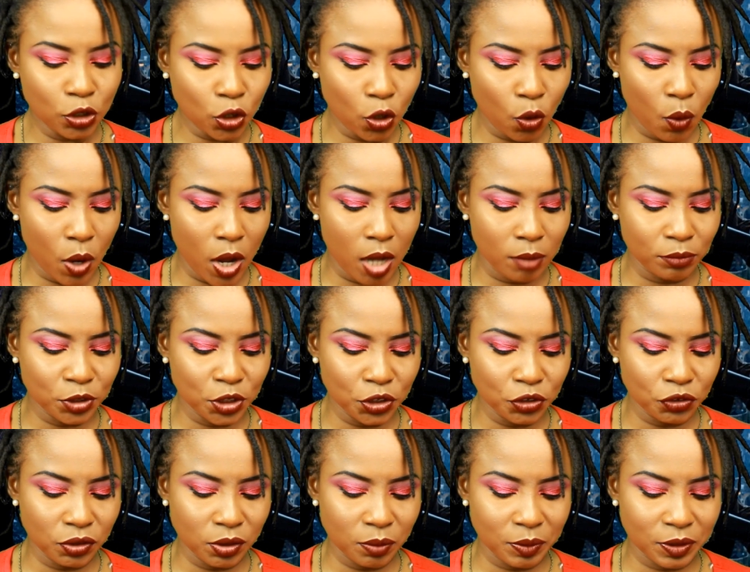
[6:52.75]
so um
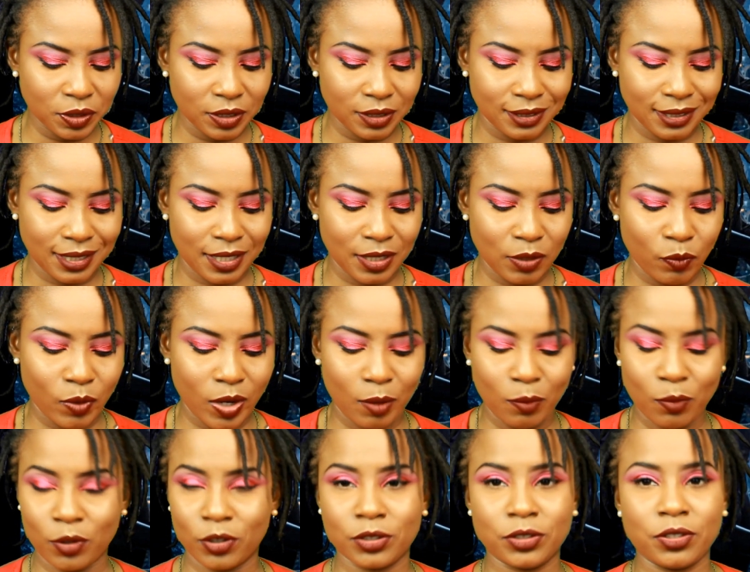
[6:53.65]
Gendry was just saying the
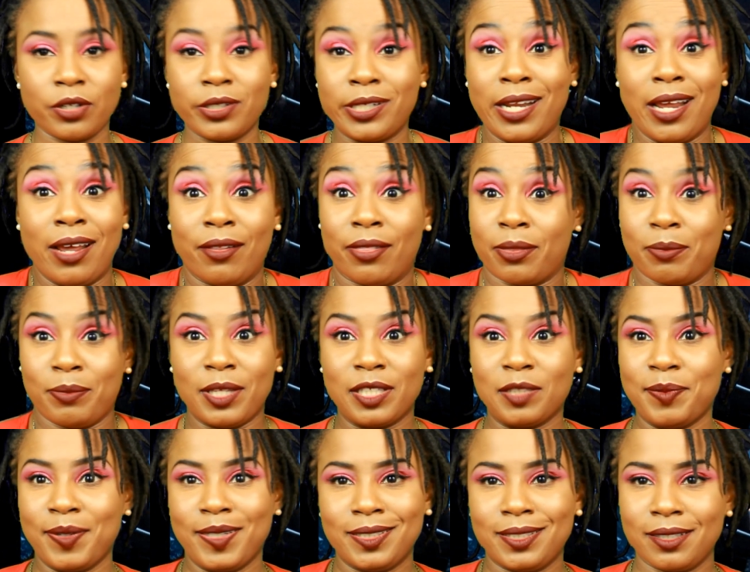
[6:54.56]
White Walkers are deaf.
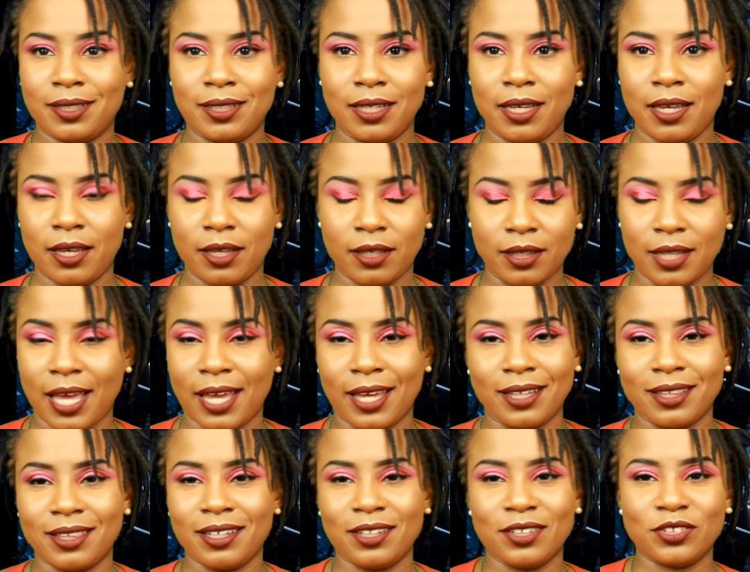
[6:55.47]
That's basically it.
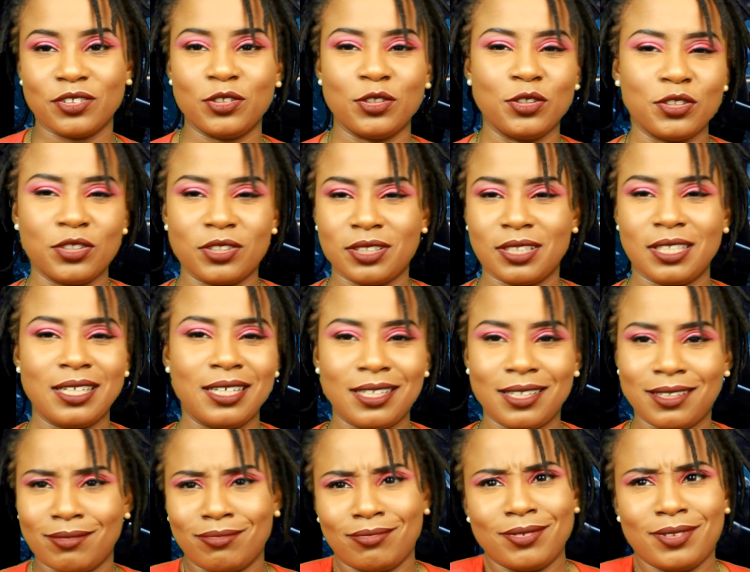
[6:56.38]
Like there's there's
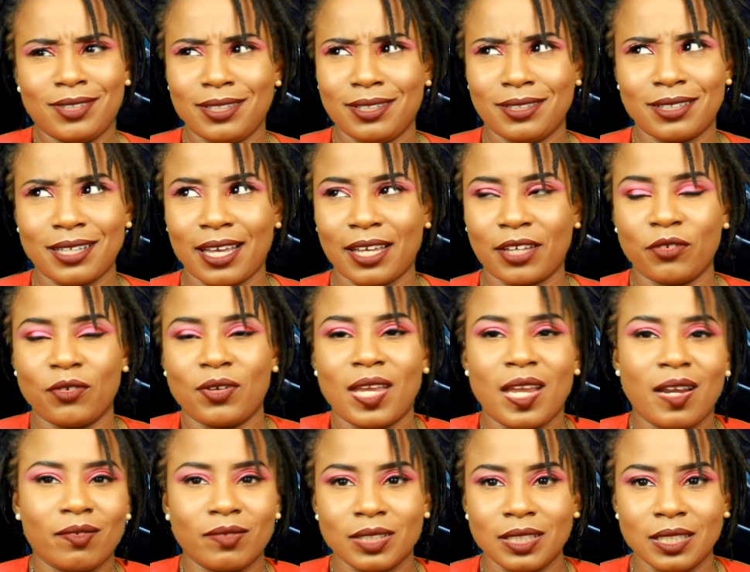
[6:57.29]
he sees like you
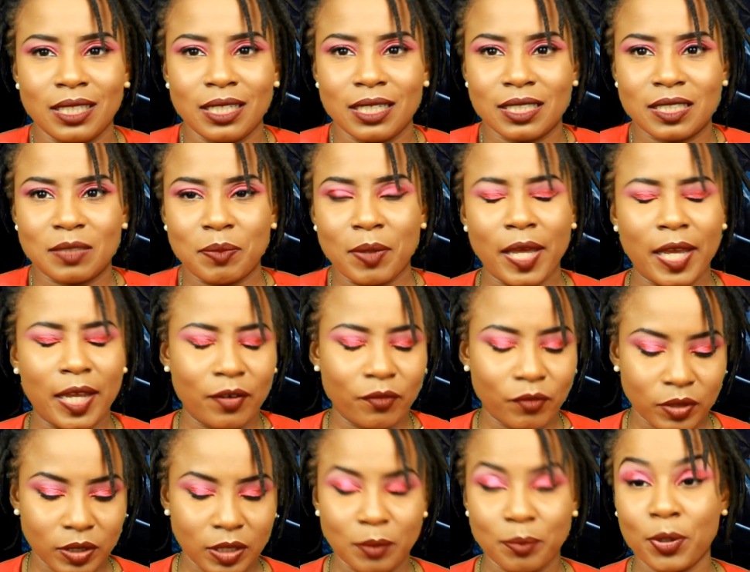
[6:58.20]
can't really
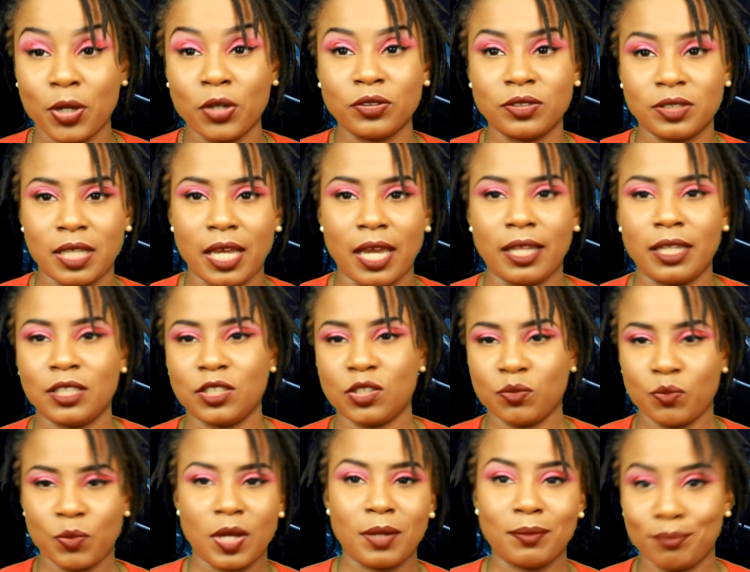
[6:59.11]
explain really per se.
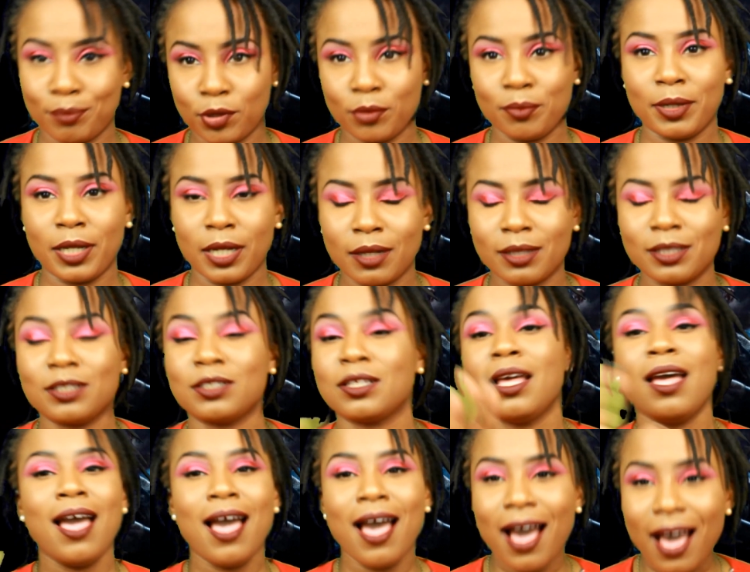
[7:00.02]
This is what verbatim.
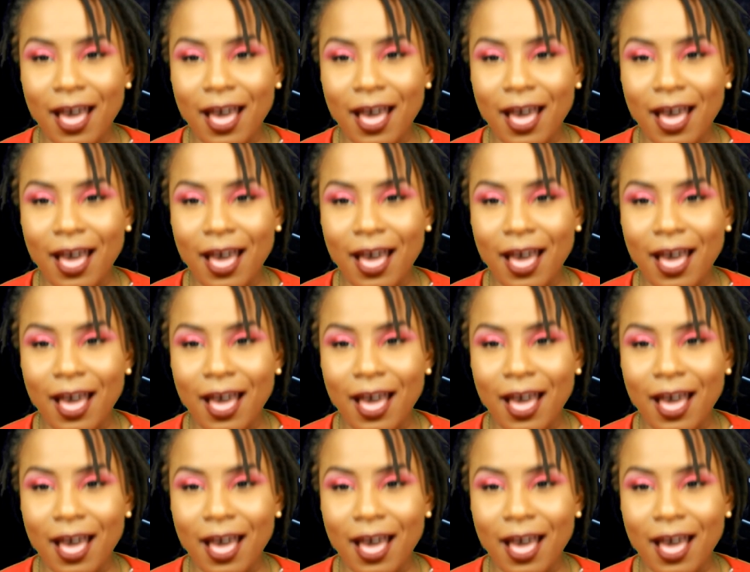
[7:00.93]
This is